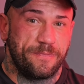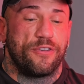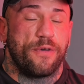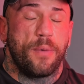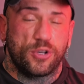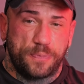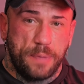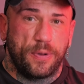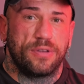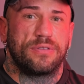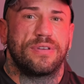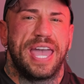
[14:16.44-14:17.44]
For most
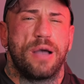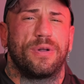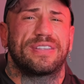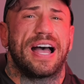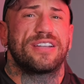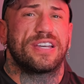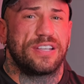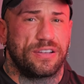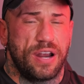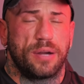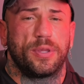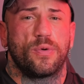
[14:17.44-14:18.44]
people, it will digest
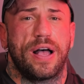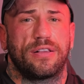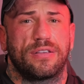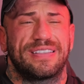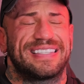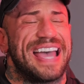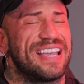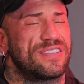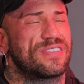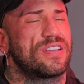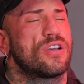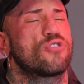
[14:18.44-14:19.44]
incredibly well,
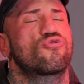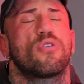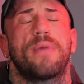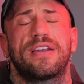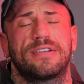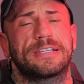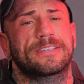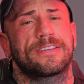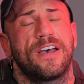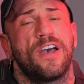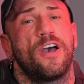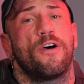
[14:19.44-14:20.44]
taste tremendous.
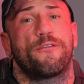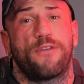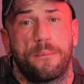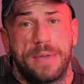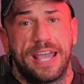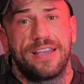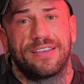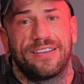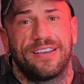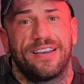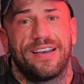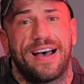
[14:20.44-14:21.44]
For me,
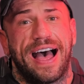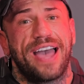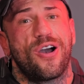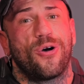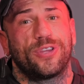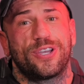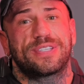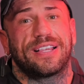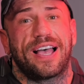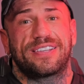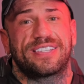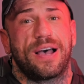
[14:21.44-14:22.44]
I only
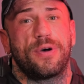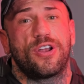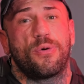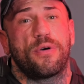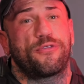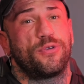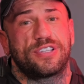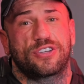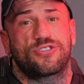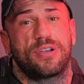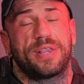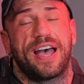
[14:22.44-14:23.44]
utilize sourdough where food is
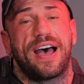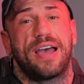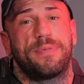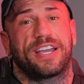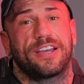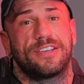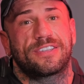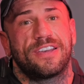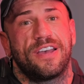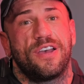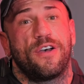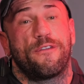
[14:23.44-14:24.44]
extremely high, because
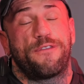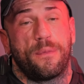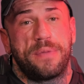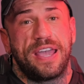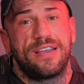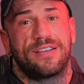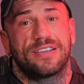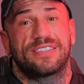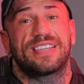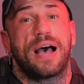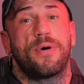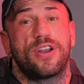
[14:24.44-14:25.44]
for me,
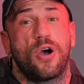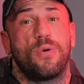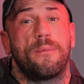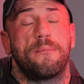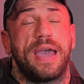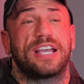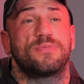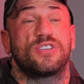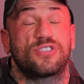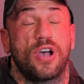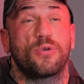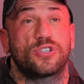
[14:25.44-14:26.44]
sourdough makes me
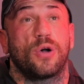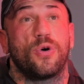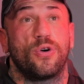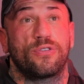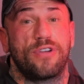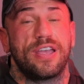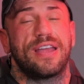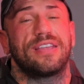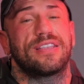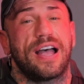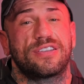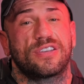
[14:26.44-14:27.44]
so hungry and
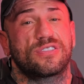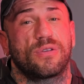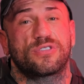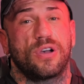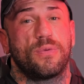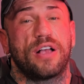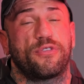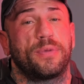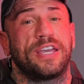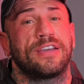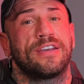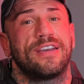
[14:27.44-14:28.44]
it digests so well for
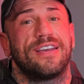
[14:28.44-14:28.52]
me.